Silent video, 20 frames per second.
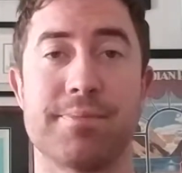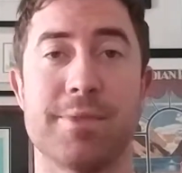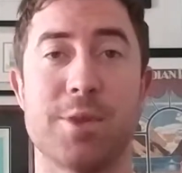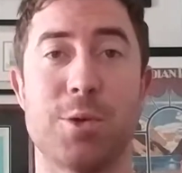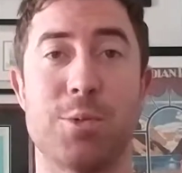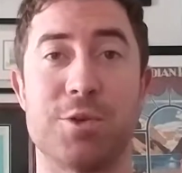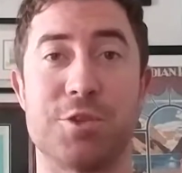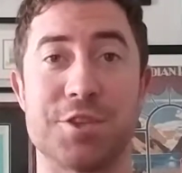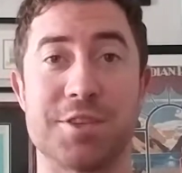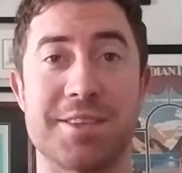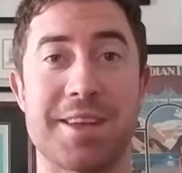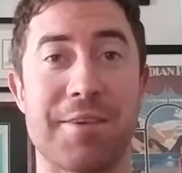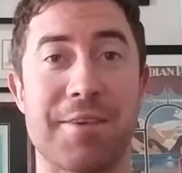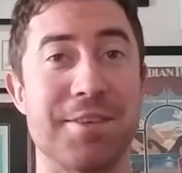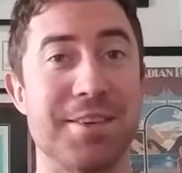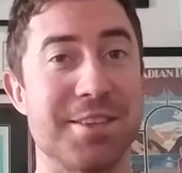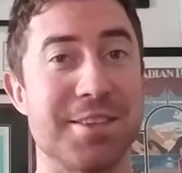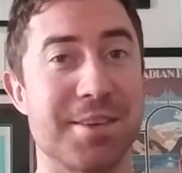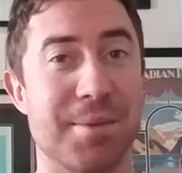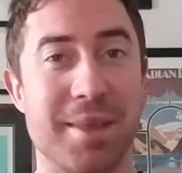which is
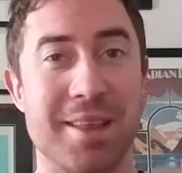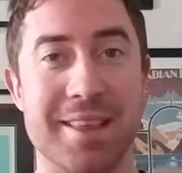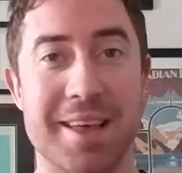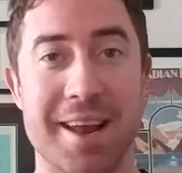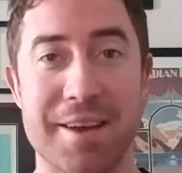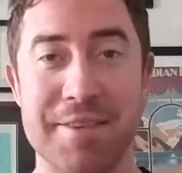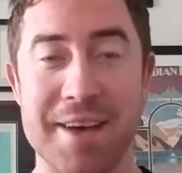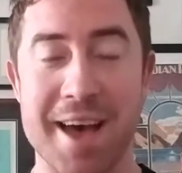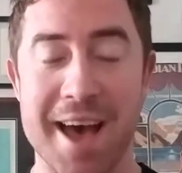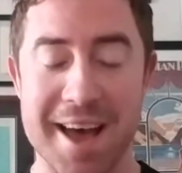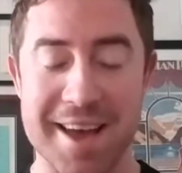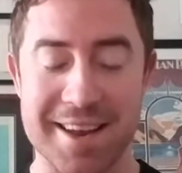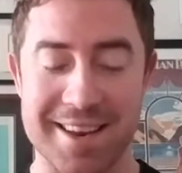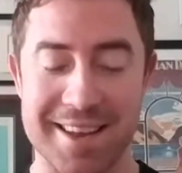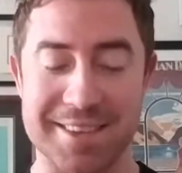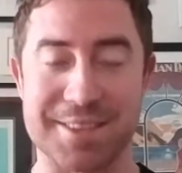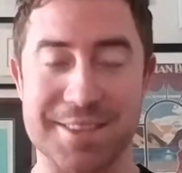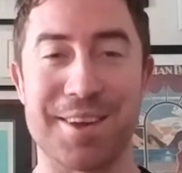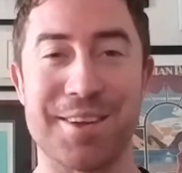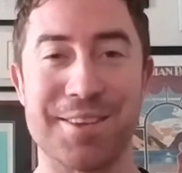definitely something that I've had,
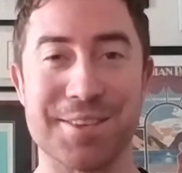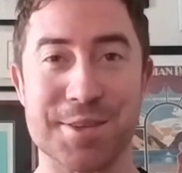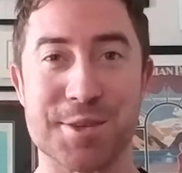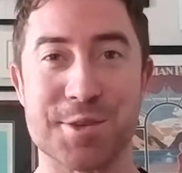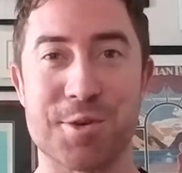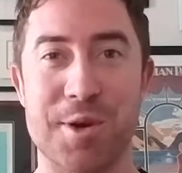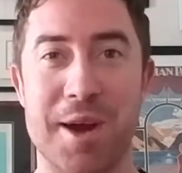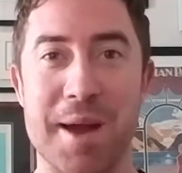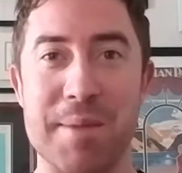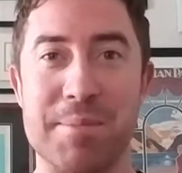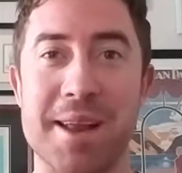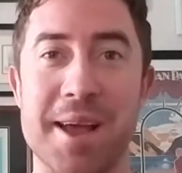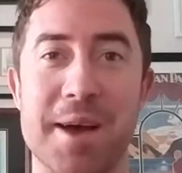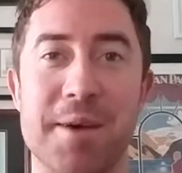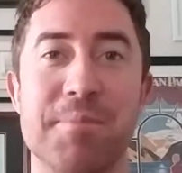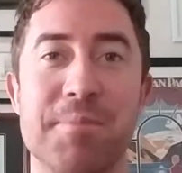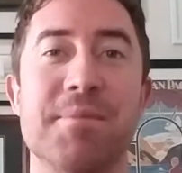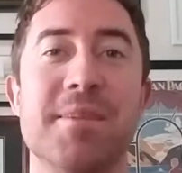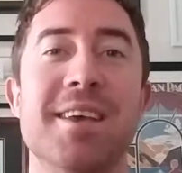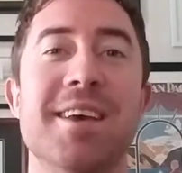as I'll describe
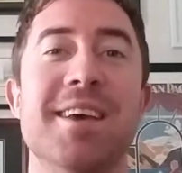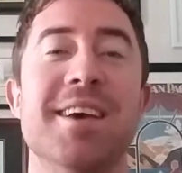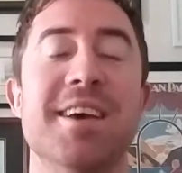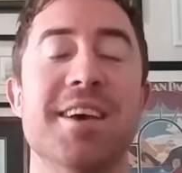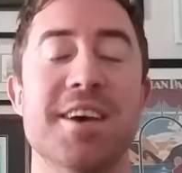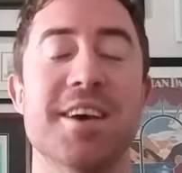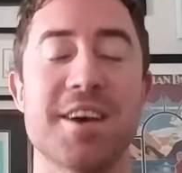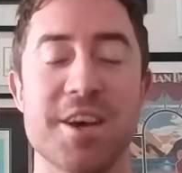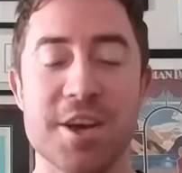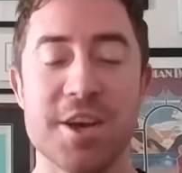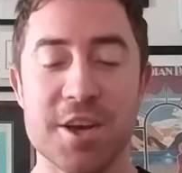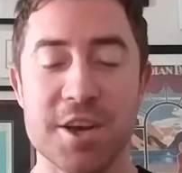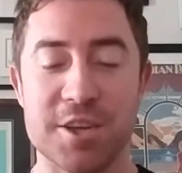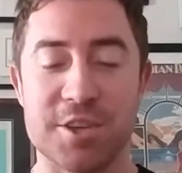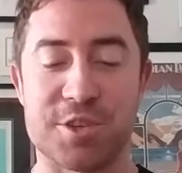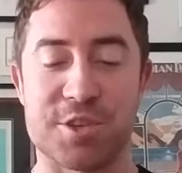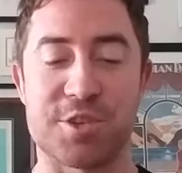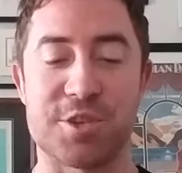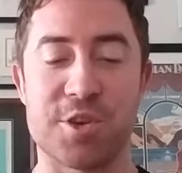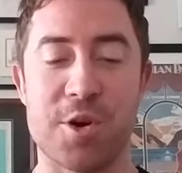now.
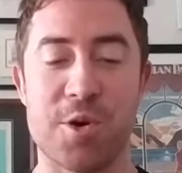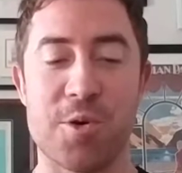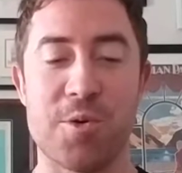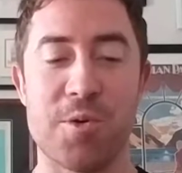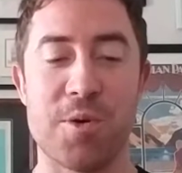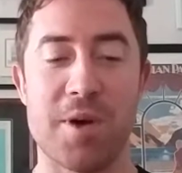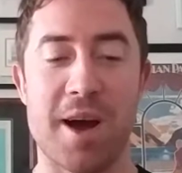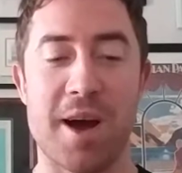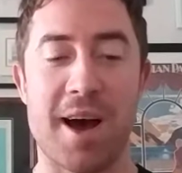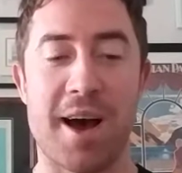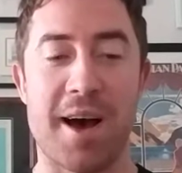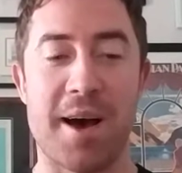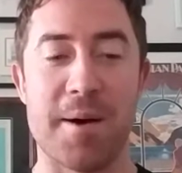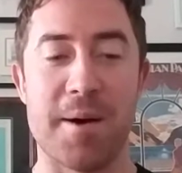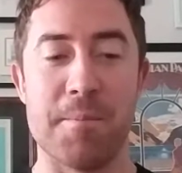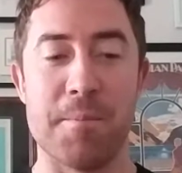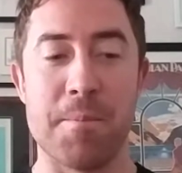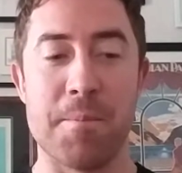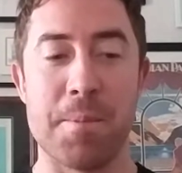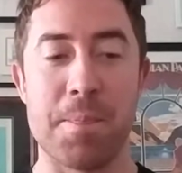So
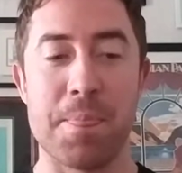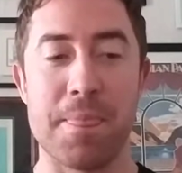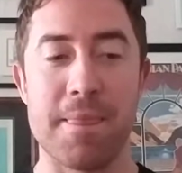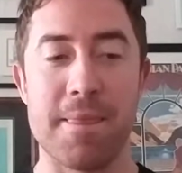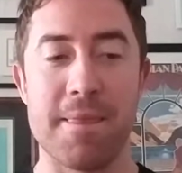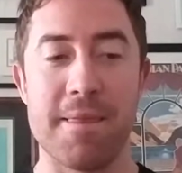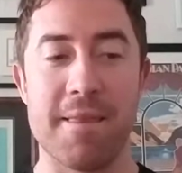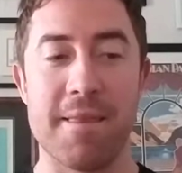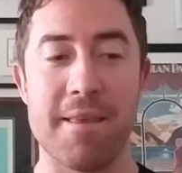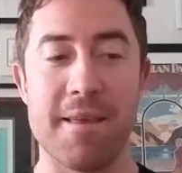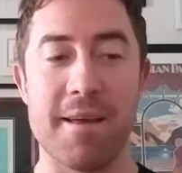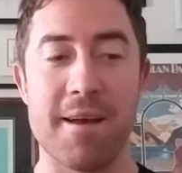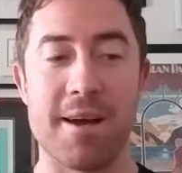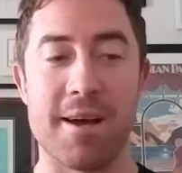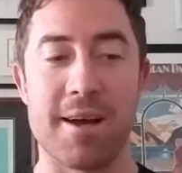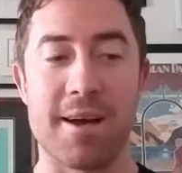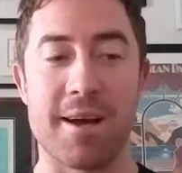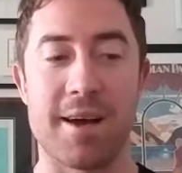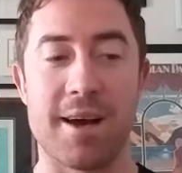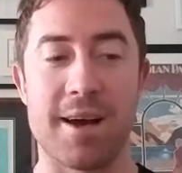when
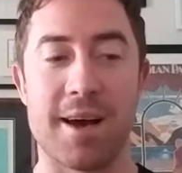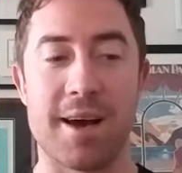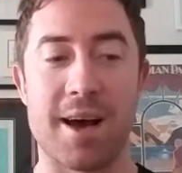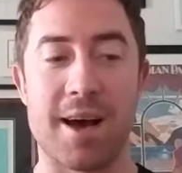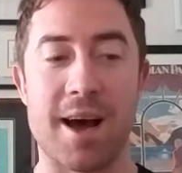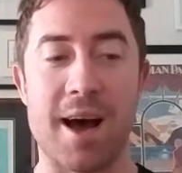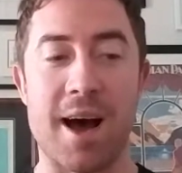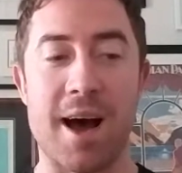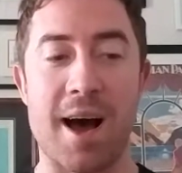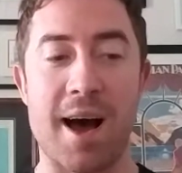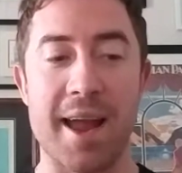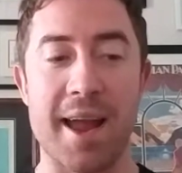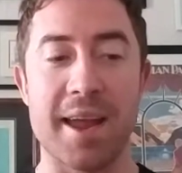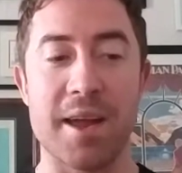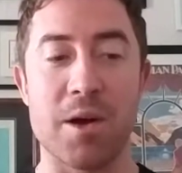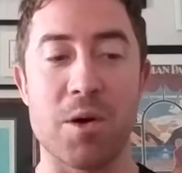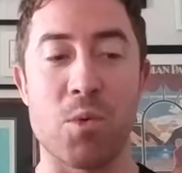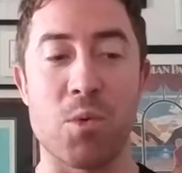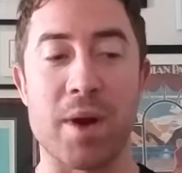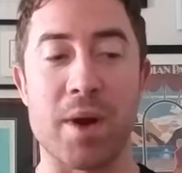
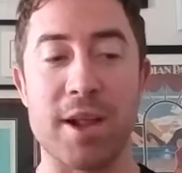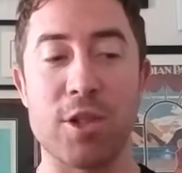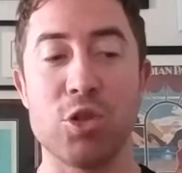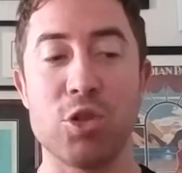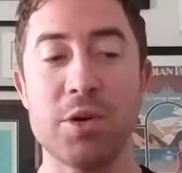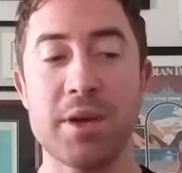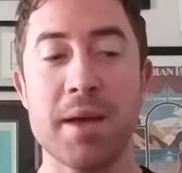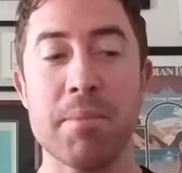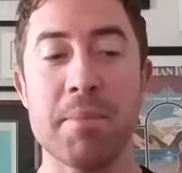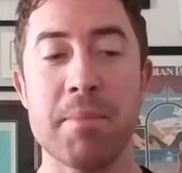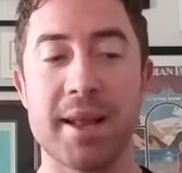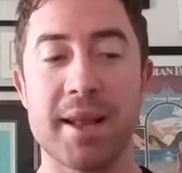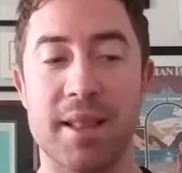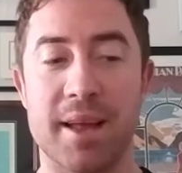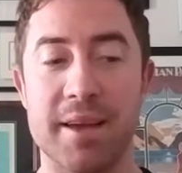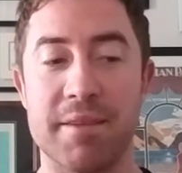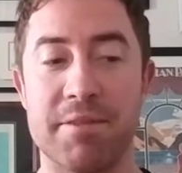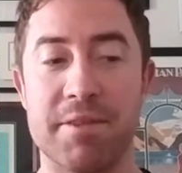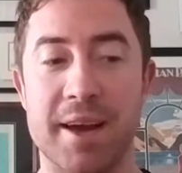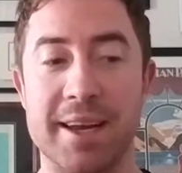I look at my
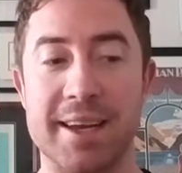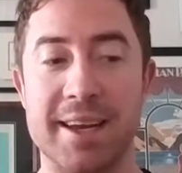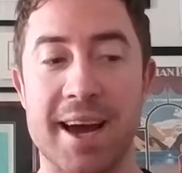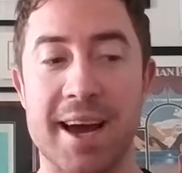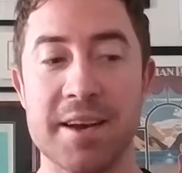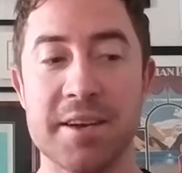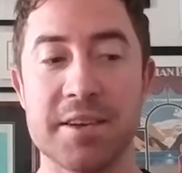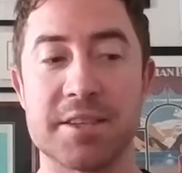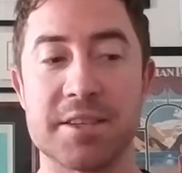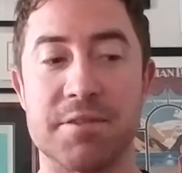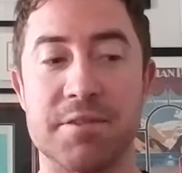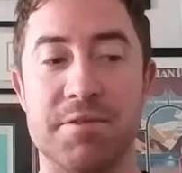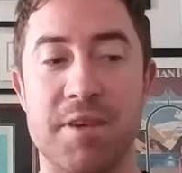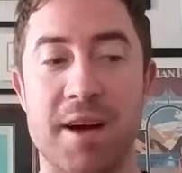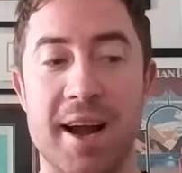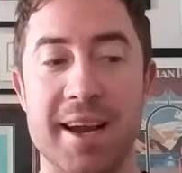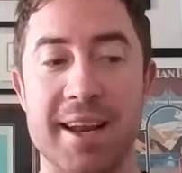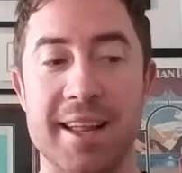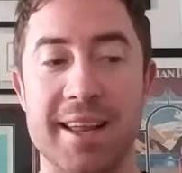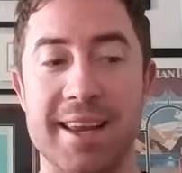life, I kind of
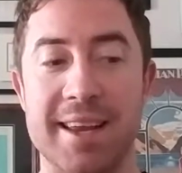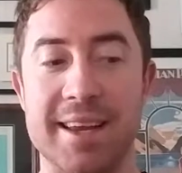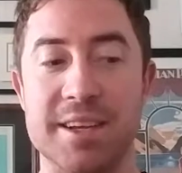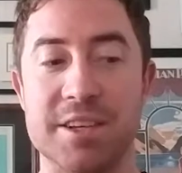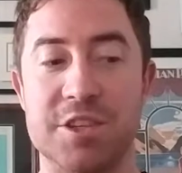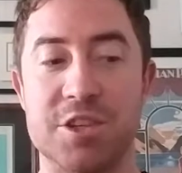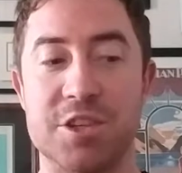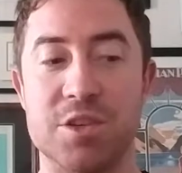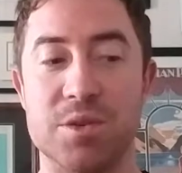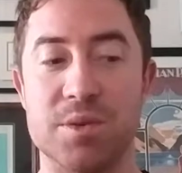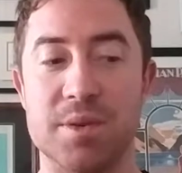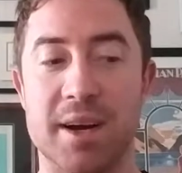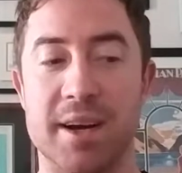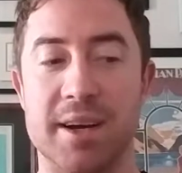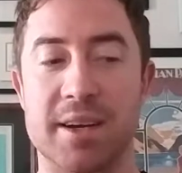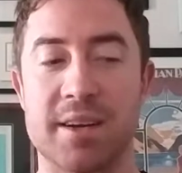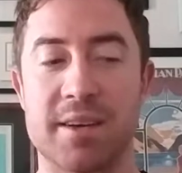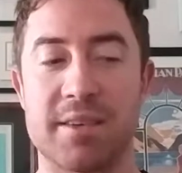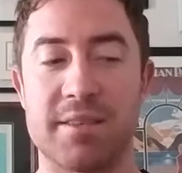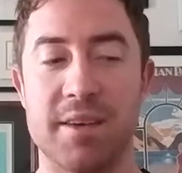divide it into
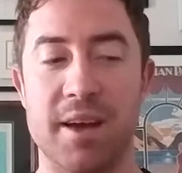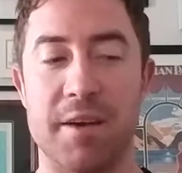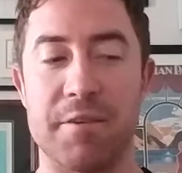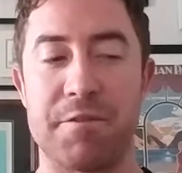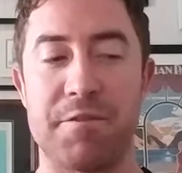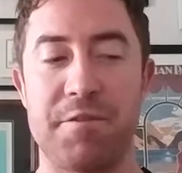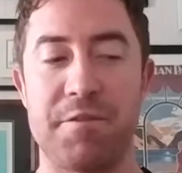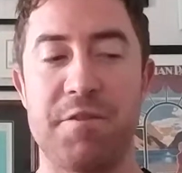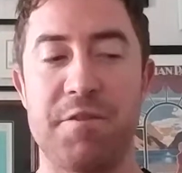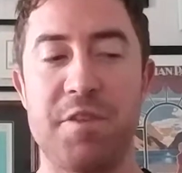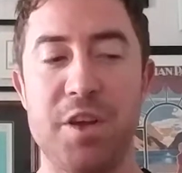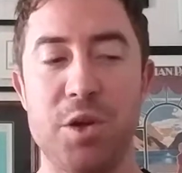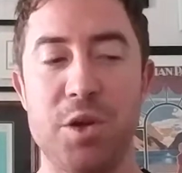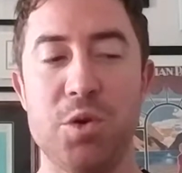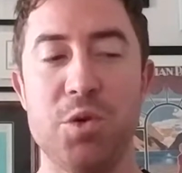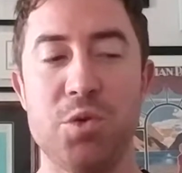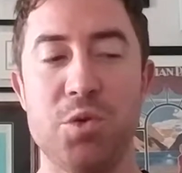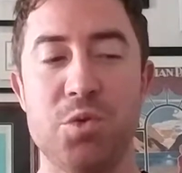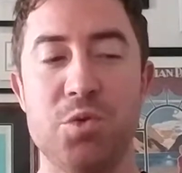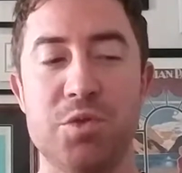a
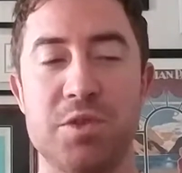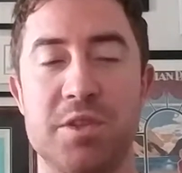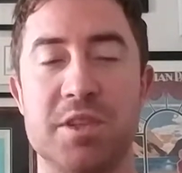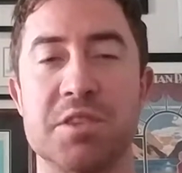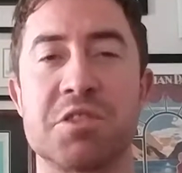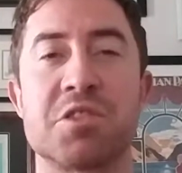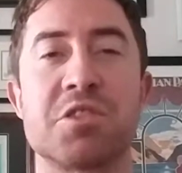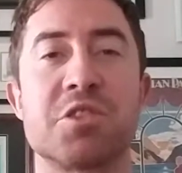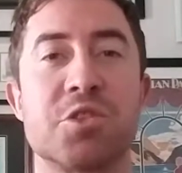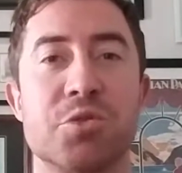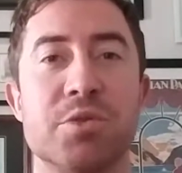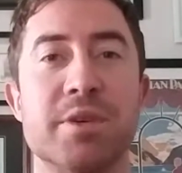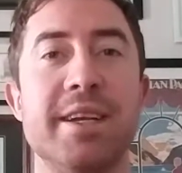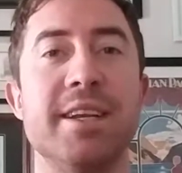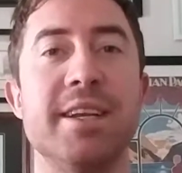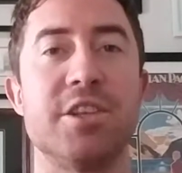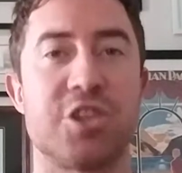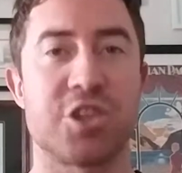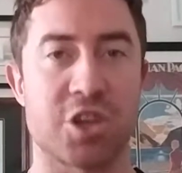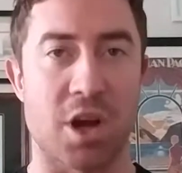few
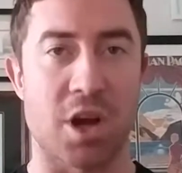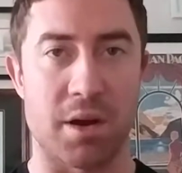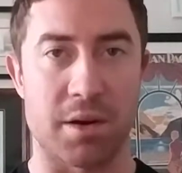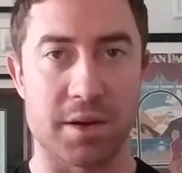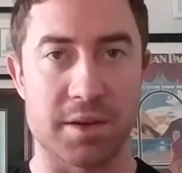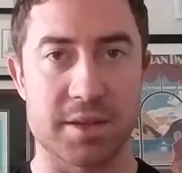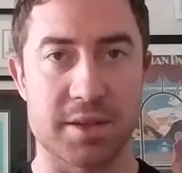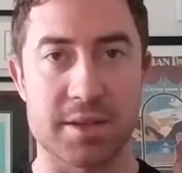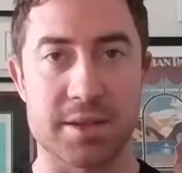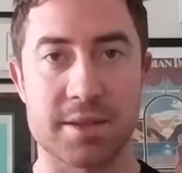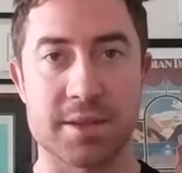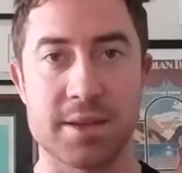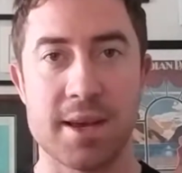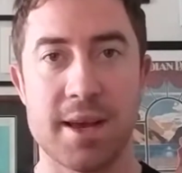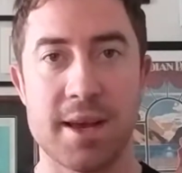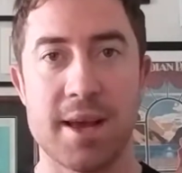discrete chunks.